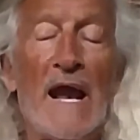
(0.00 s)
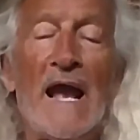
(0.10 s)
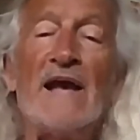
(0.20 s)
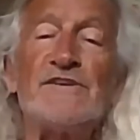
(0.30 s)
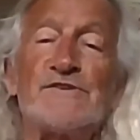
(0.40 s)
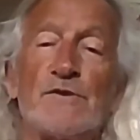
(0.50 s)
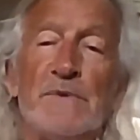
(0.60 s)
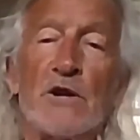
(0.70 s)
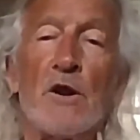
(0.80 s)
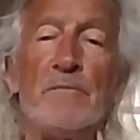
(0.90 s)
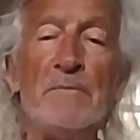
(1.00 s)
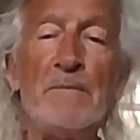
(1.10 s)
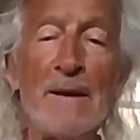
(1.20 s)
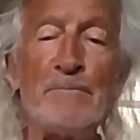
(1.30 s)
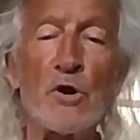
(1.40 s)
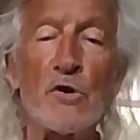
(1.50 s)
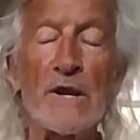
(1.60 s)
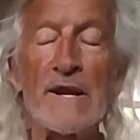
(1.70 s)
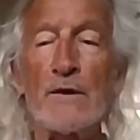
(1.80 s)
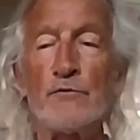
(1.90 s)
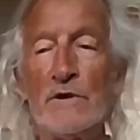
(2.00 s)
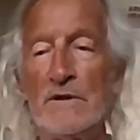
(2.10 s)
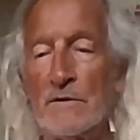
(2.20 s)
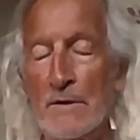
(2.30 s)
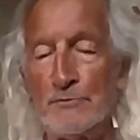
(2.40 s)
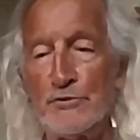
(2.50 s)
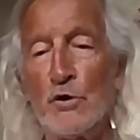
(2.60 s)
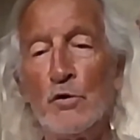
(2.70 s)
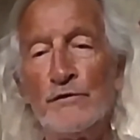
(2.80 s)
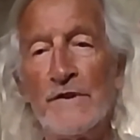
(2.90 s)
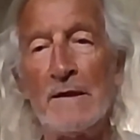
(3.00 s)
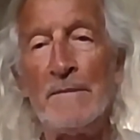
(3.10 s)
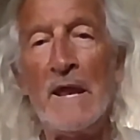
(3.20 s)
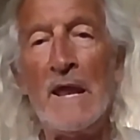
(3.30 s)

Ask to become a member and I will approve them.